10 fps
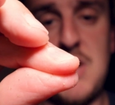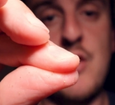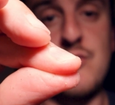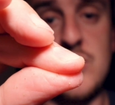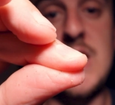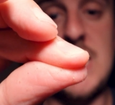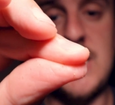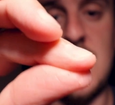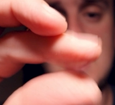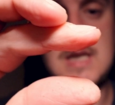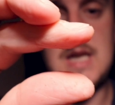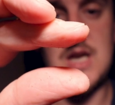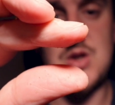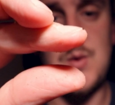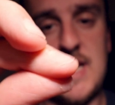a really nice
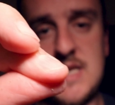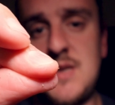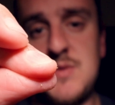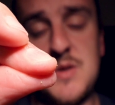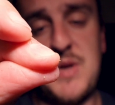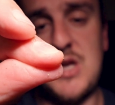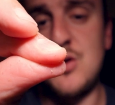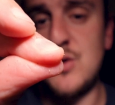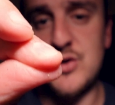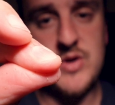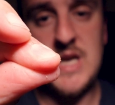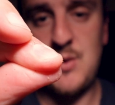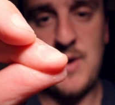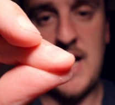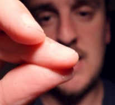stick to it. It seems to be cured
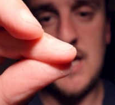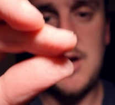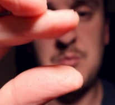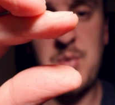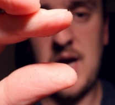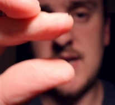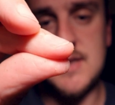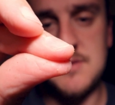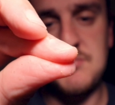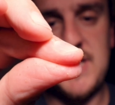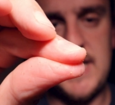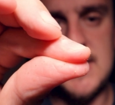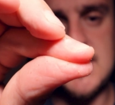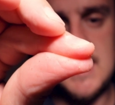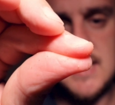really well, but in
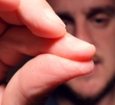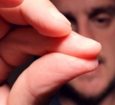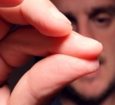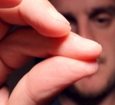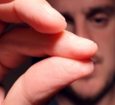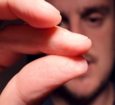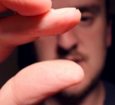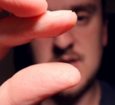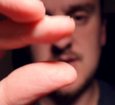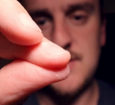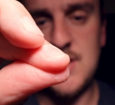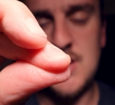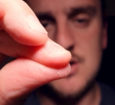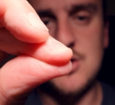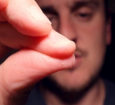the centre of that bud,
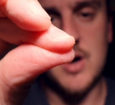you've